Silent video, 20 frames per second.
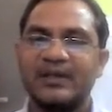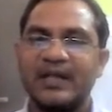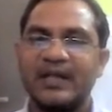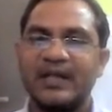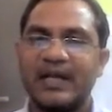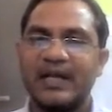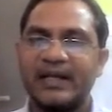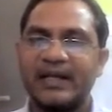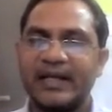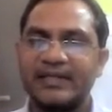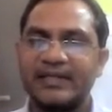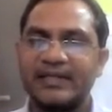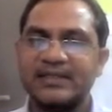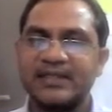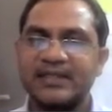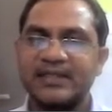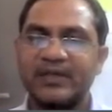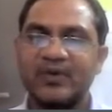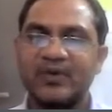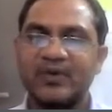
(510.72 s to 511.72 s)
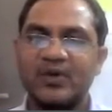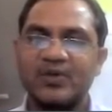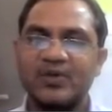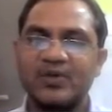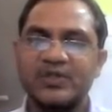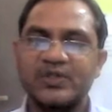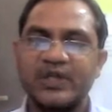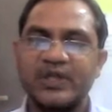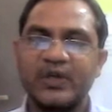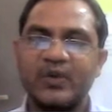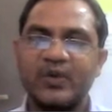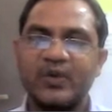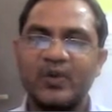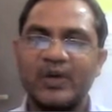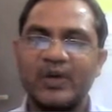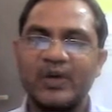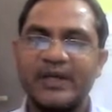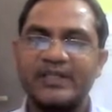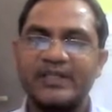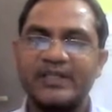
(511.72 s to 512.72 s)
At x is equal to
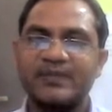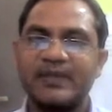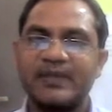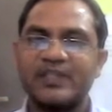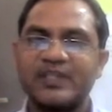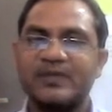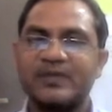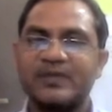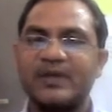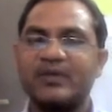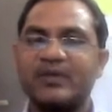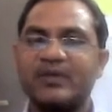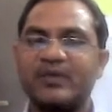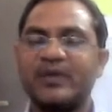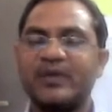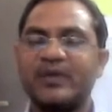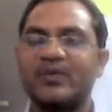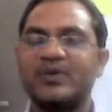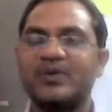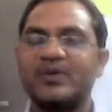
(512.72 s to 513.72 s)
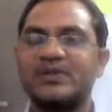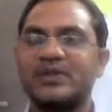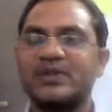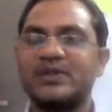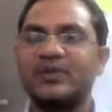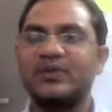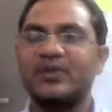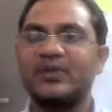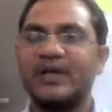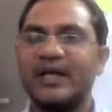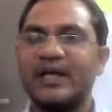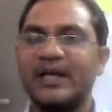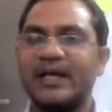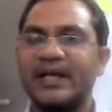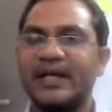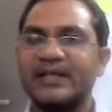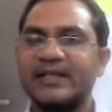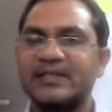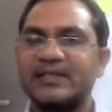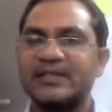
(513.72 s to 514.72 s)
0, displacement y equal to 0.
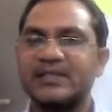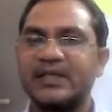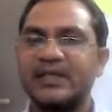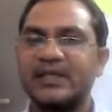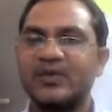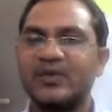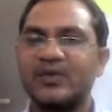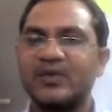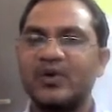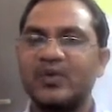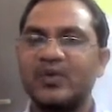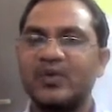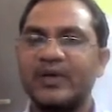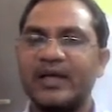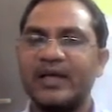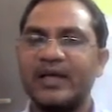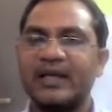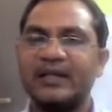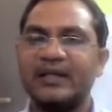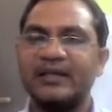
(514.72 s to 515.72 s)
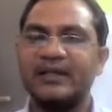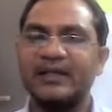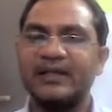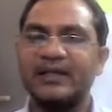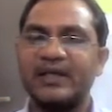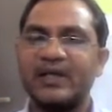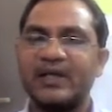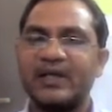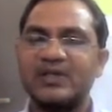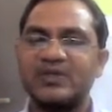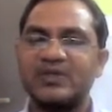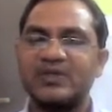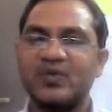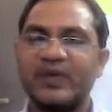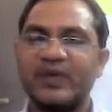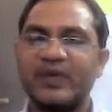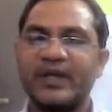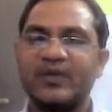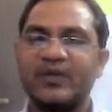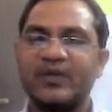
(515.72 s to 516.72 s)
At x is equal to L, here also
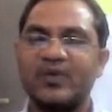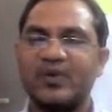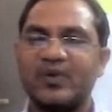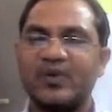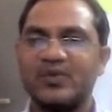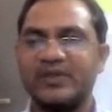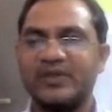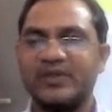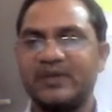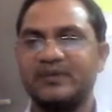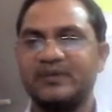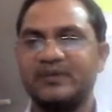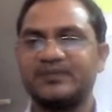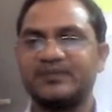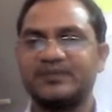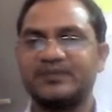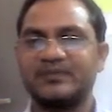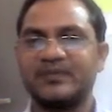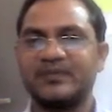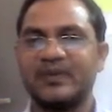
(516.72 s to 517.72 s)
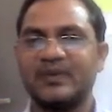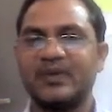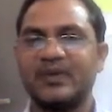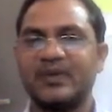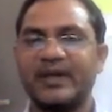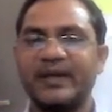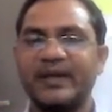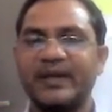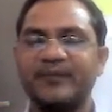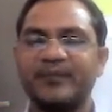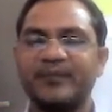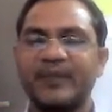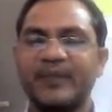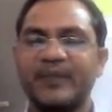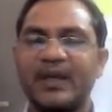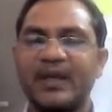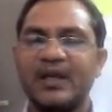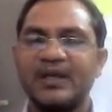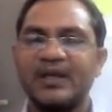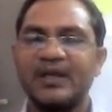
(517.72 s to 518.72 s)
y equal to 0. Okay.
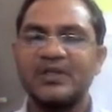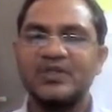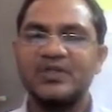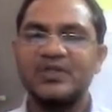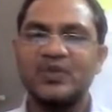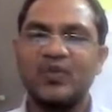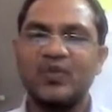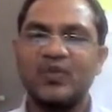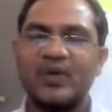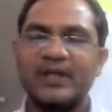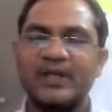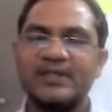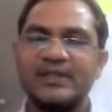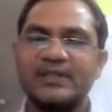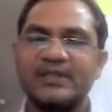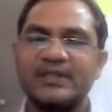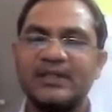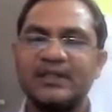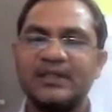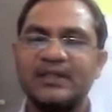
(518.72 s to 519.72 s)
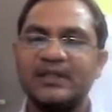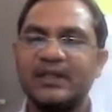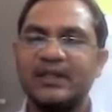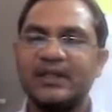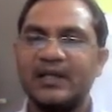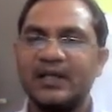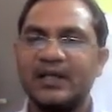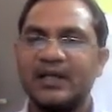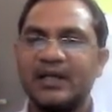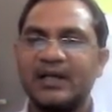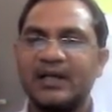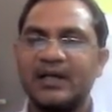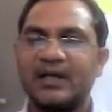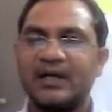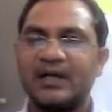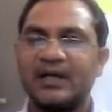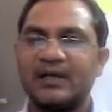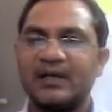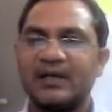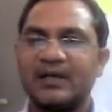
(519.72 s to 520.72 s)
So what is the
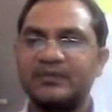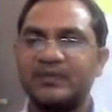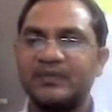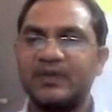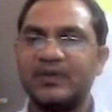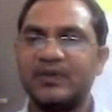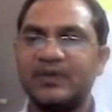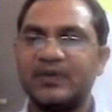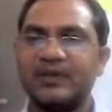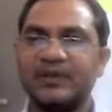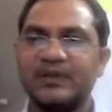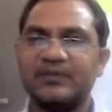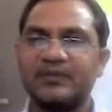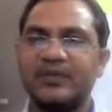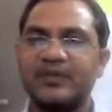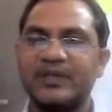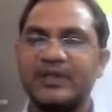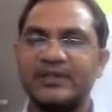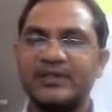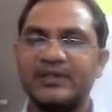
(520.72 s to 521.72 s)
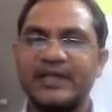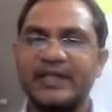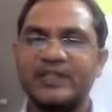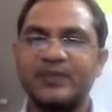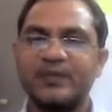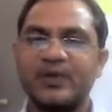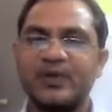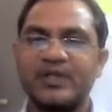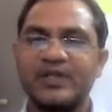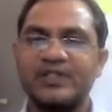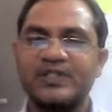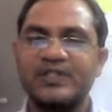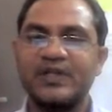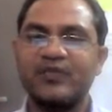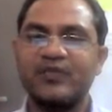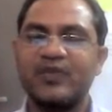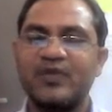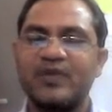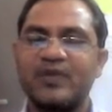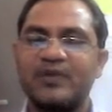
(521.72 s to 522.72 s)
what is the
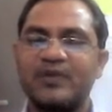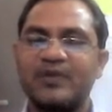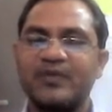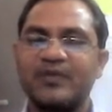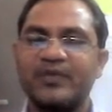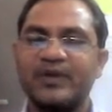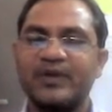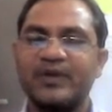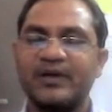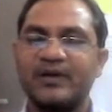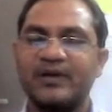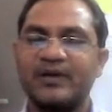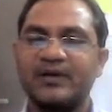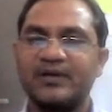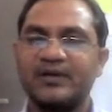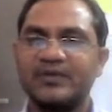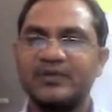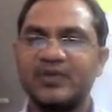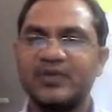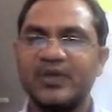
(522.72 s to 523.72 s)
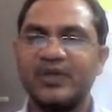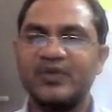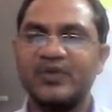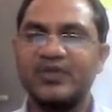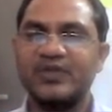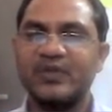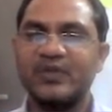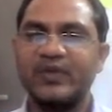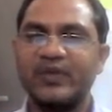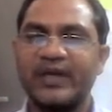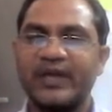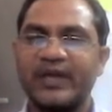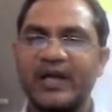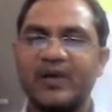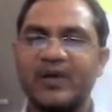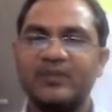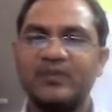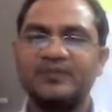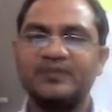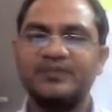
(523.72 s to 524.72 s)
exponential form of solution we have?